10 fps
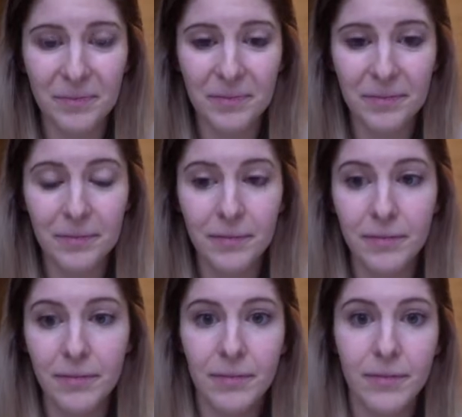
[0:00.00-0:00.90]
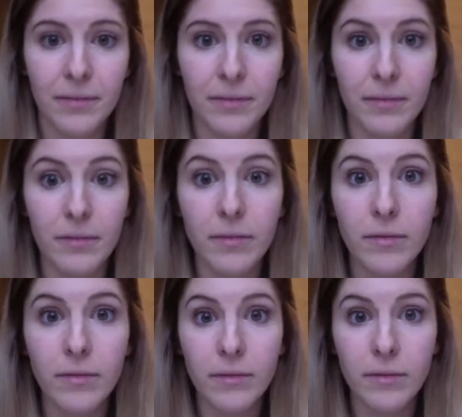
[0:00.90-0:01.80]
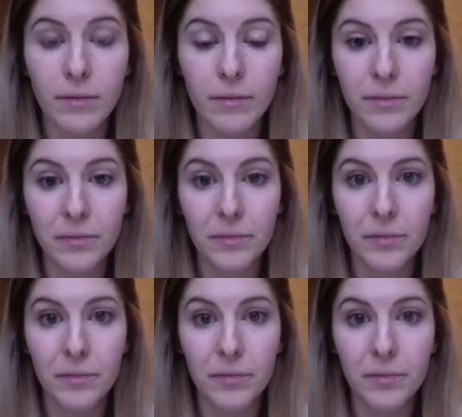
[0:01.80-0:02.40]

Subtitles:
(silent)